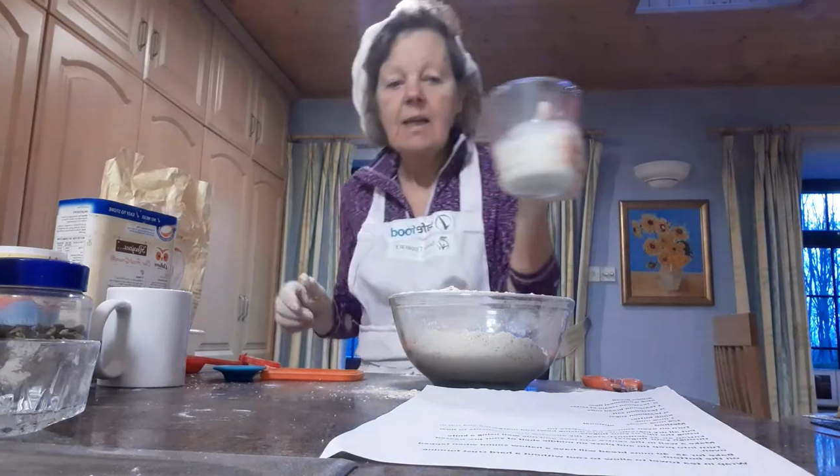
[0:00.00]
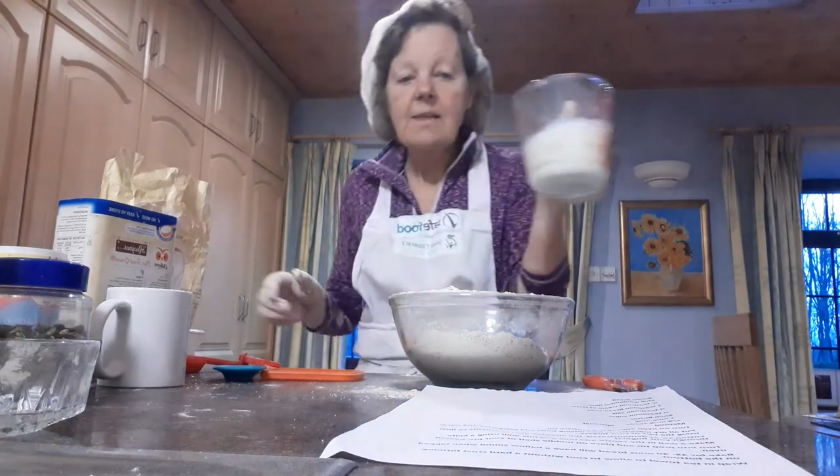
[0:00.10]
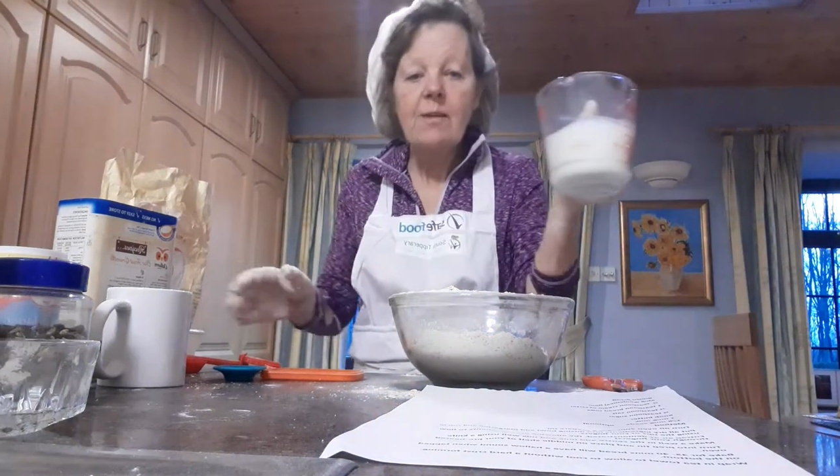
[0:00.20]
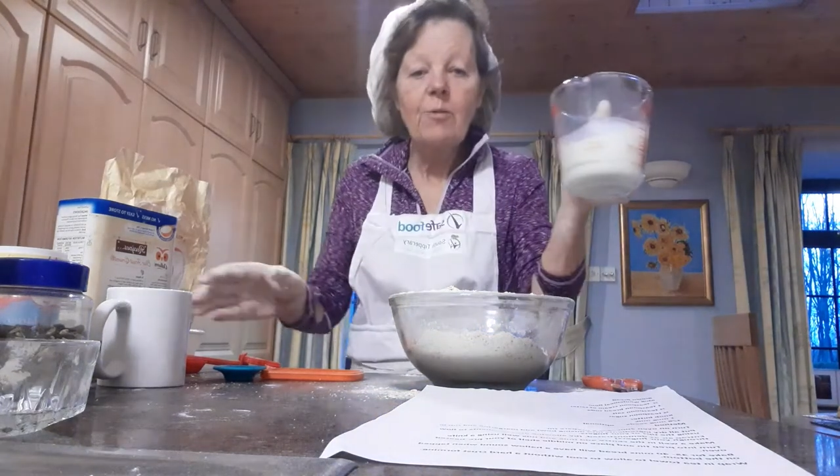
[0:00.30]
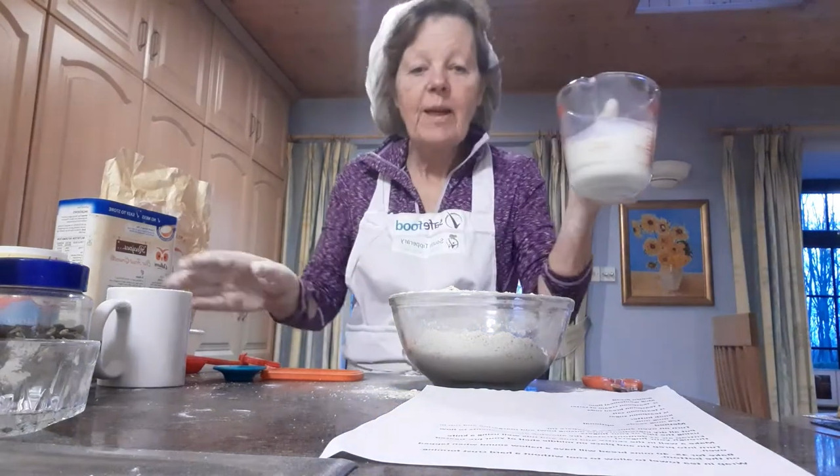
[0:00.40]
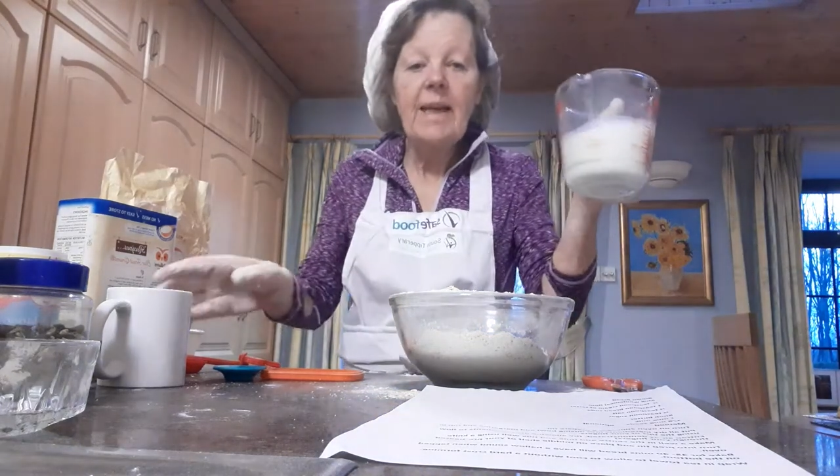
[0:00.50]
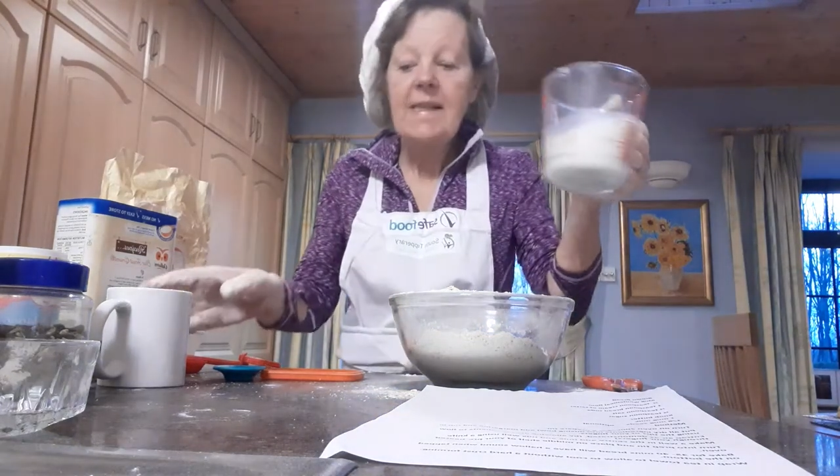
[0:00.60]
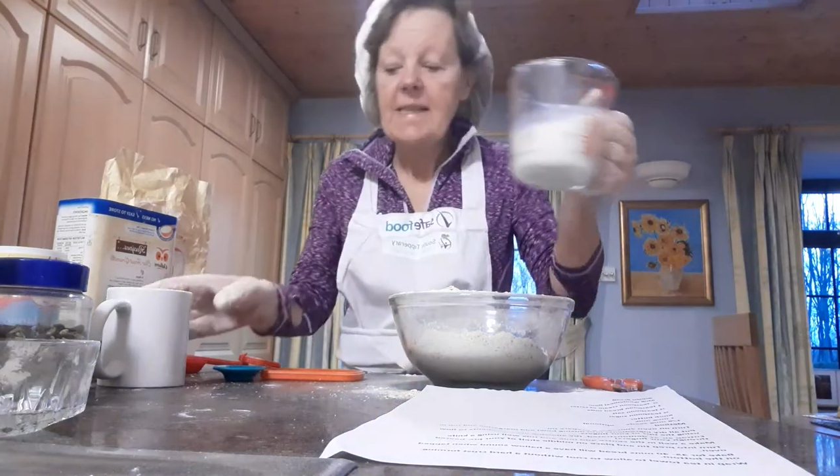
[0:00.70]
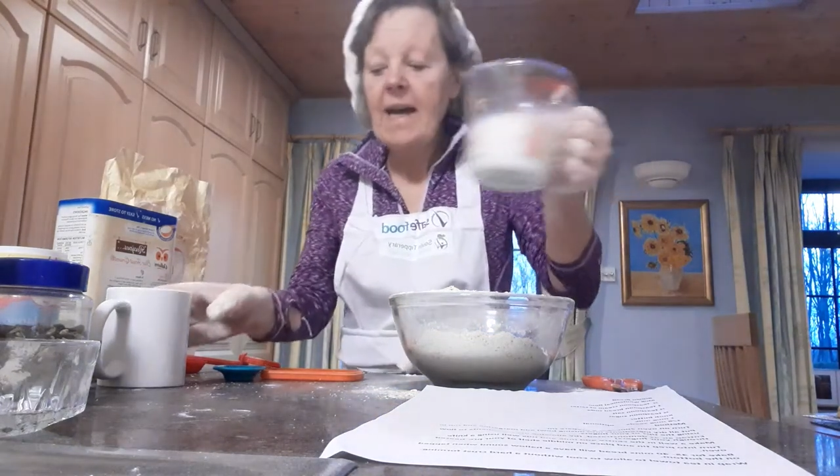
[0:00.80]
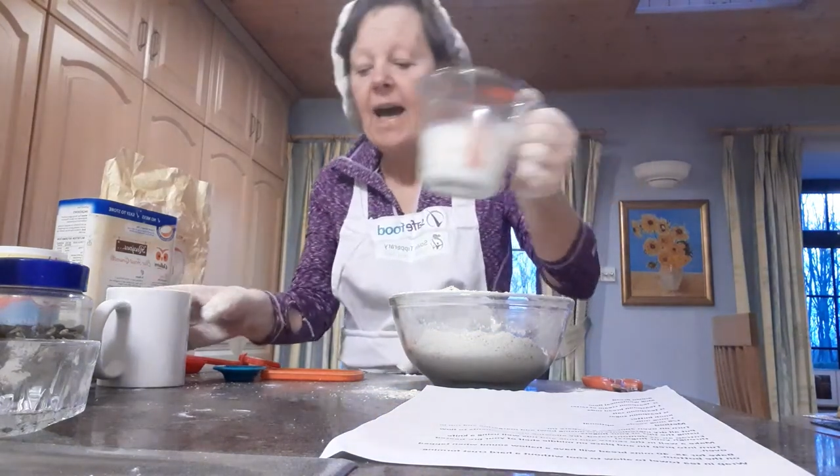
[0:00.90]
So
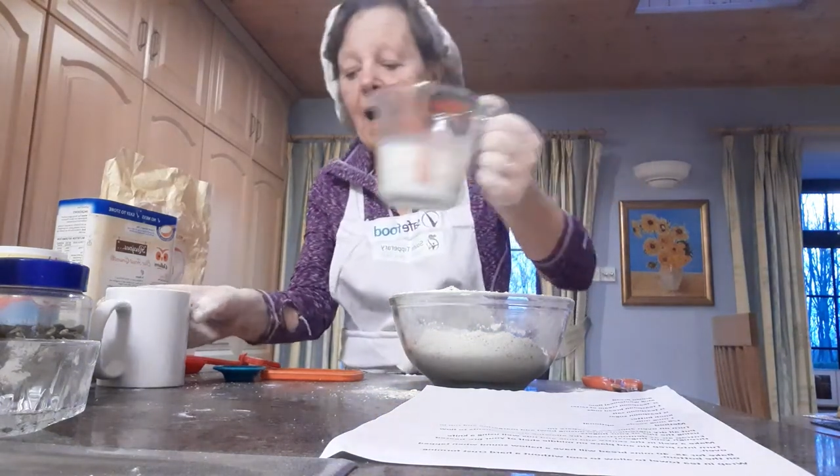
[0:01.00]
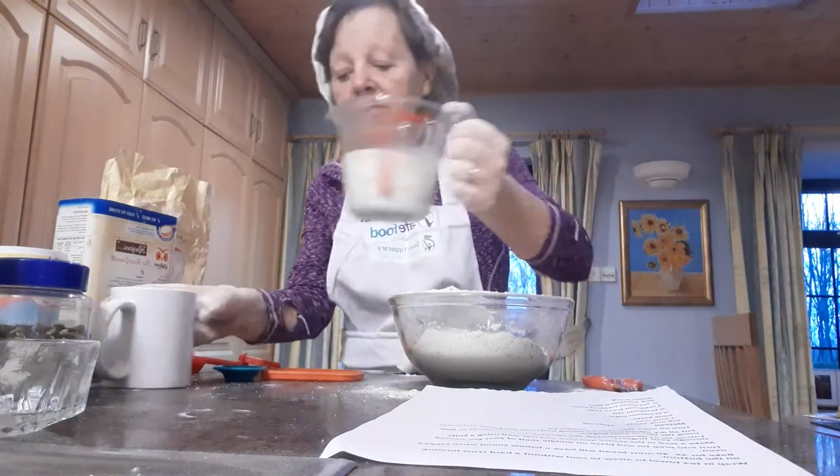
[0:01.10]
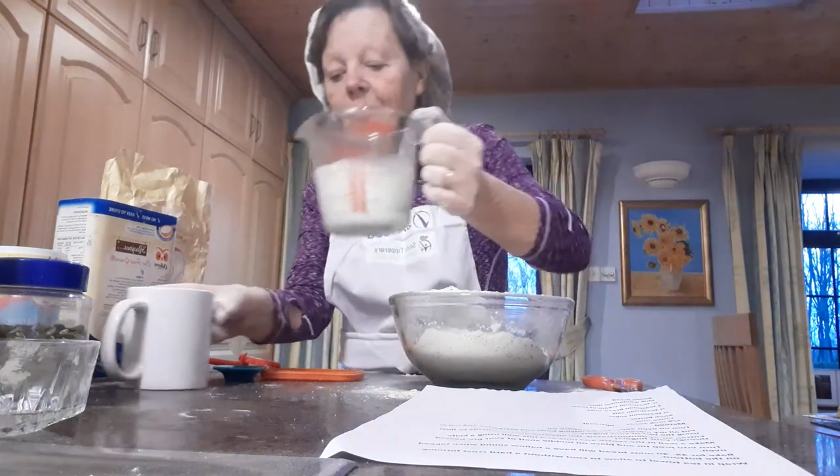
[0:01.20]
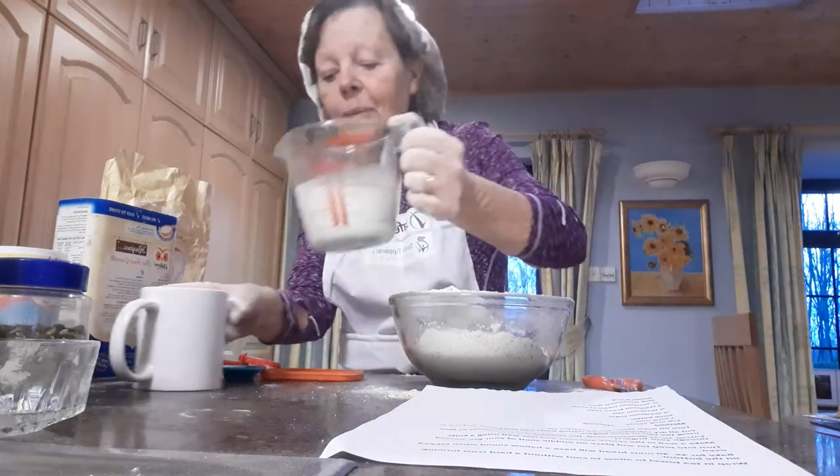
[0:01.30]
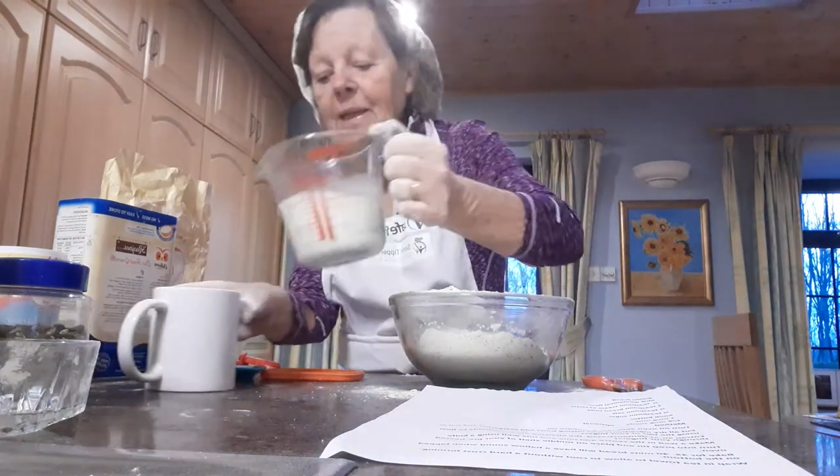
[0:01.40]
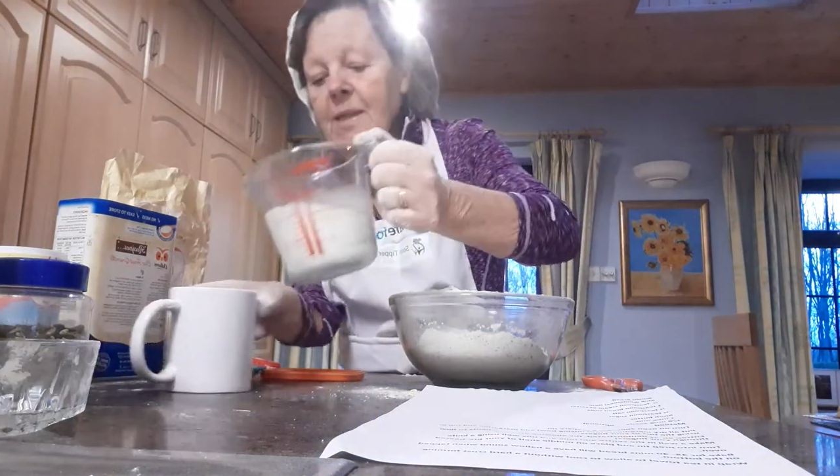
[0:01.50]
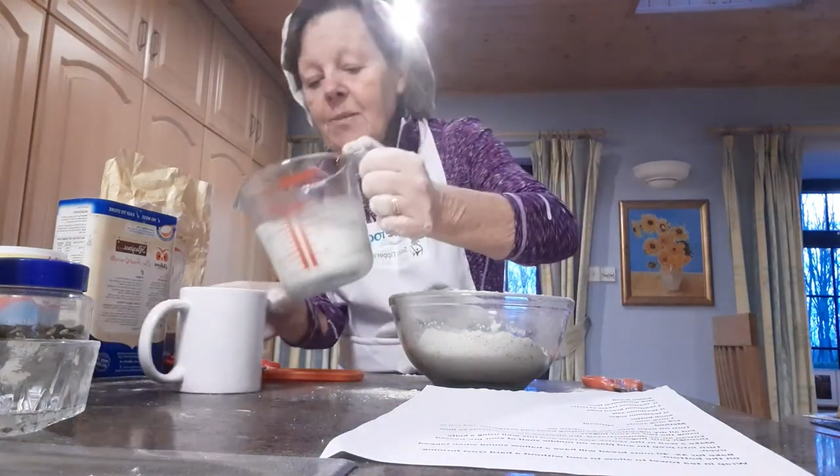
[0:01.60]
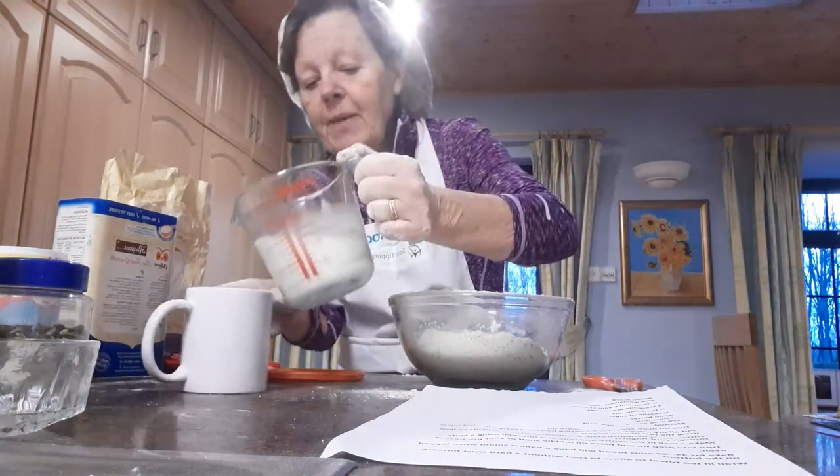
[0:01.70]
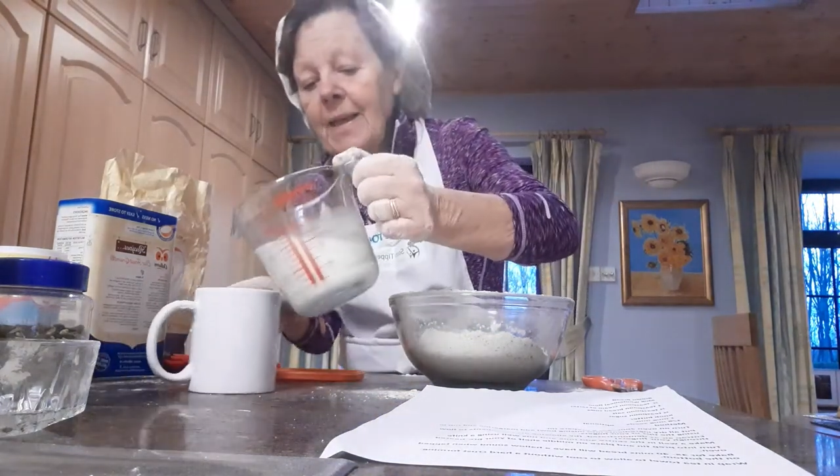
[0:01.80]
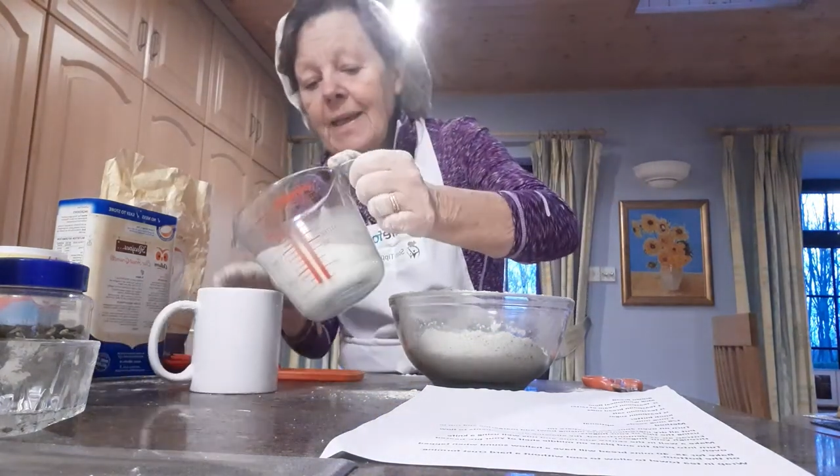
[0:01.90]
it's a half a pint of
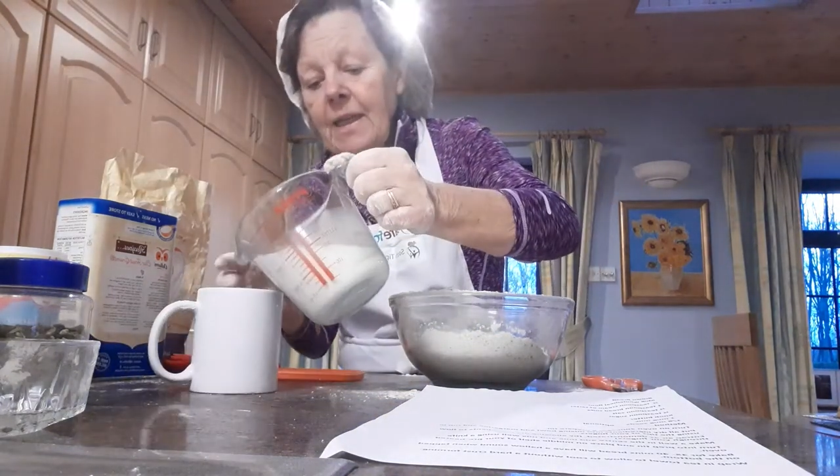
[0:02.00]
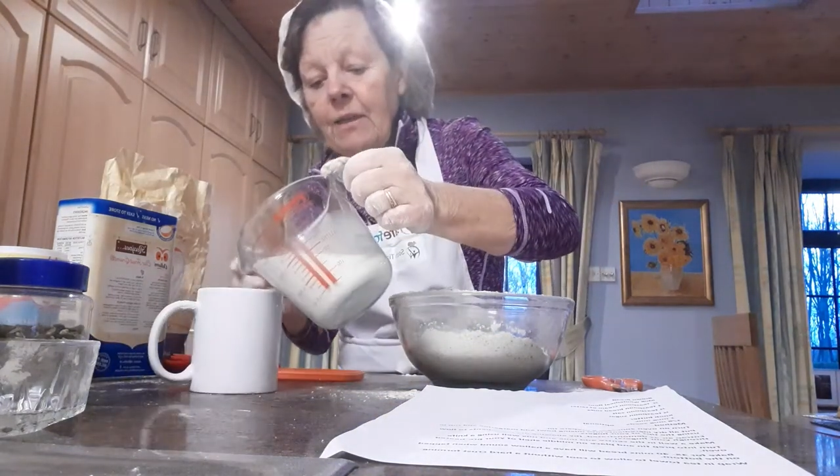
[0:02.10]
milk and